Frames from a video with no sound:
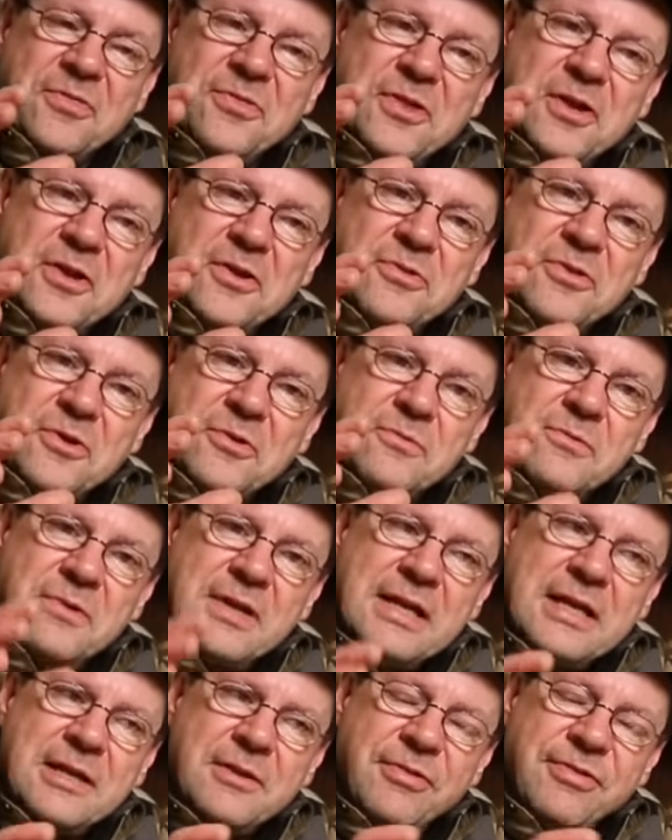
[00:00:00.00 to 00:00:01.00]
they're, they're
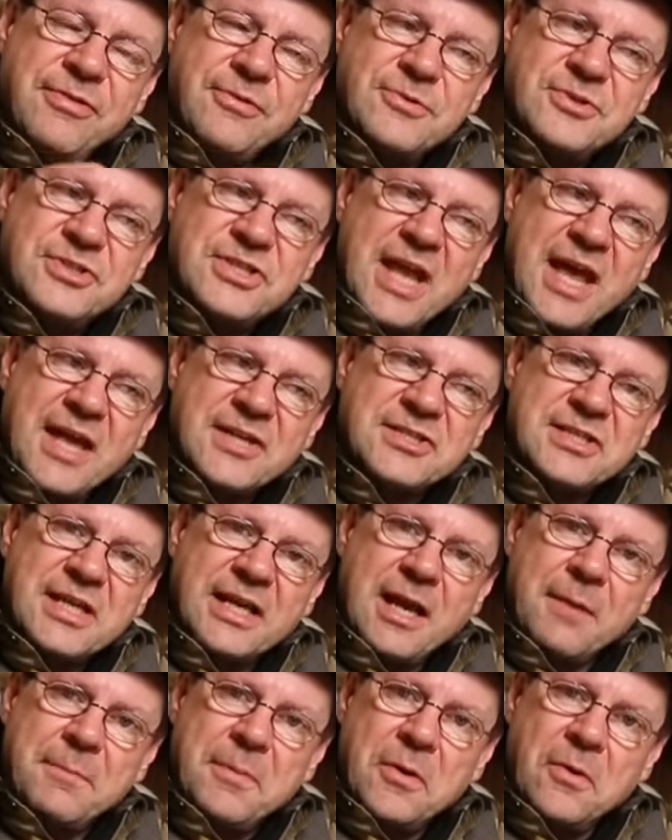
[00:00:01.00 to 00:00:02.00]
really
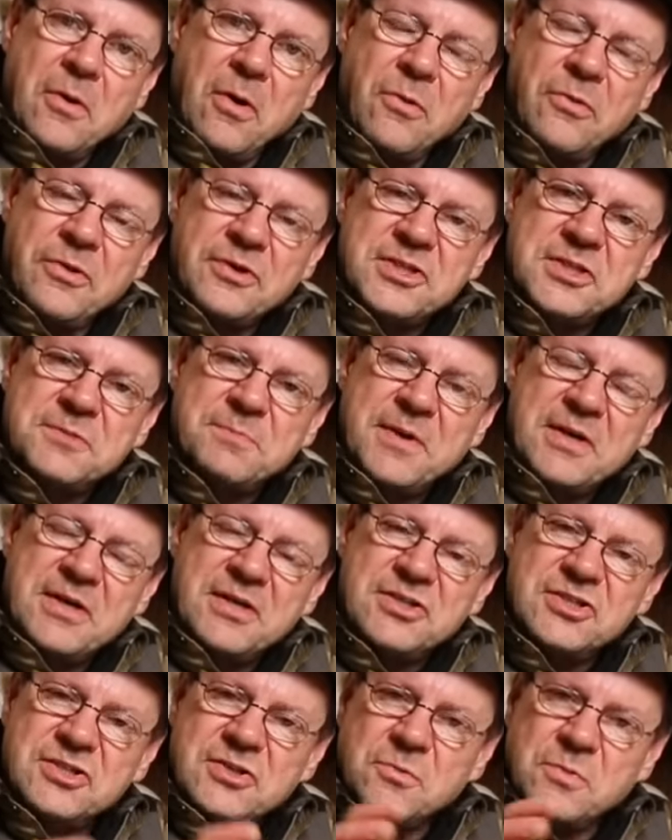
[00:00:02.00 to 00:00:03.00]
enthusiastic about all the
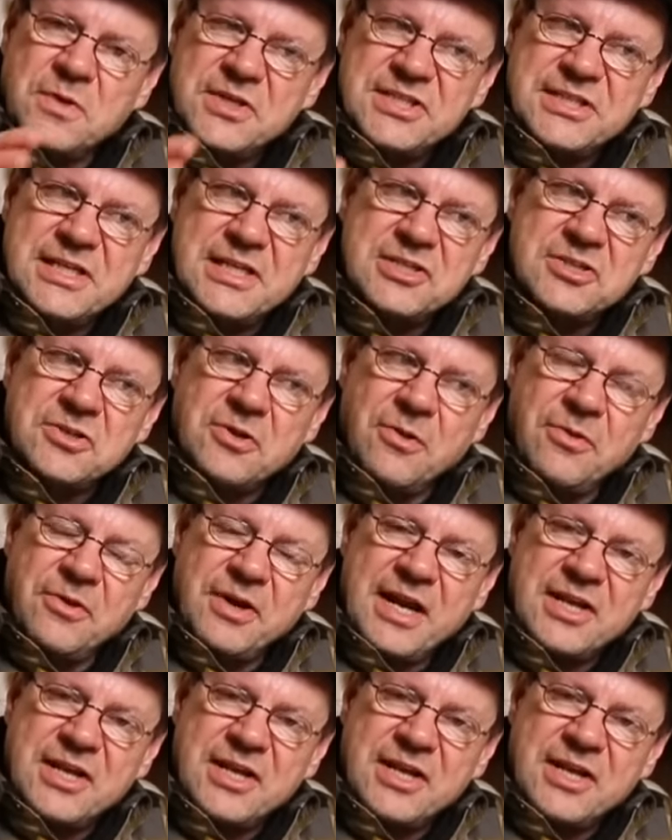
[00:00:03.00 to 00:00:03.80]
spirits and whiskies and all the